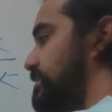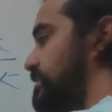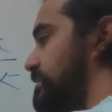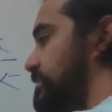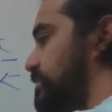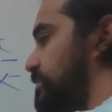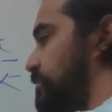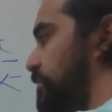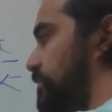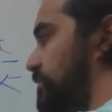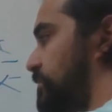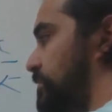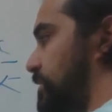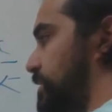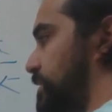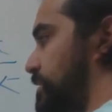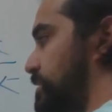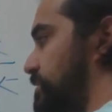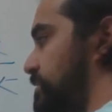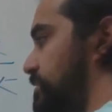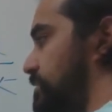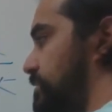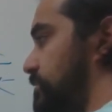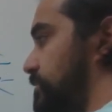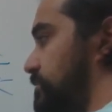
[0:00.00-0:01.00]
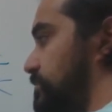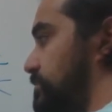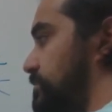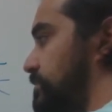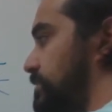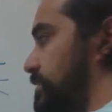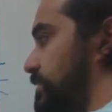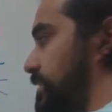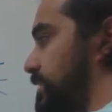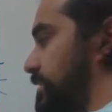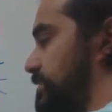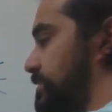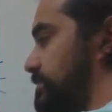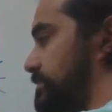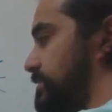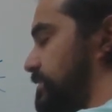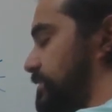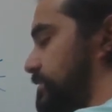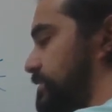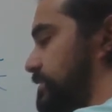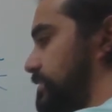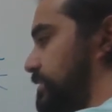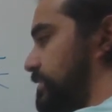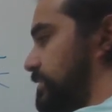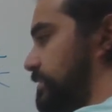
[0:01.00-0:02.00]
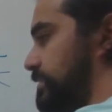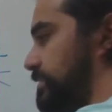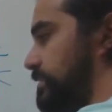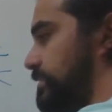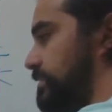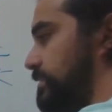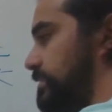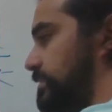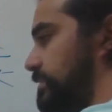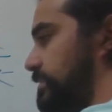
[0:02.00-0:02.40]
simplifies to negative 16.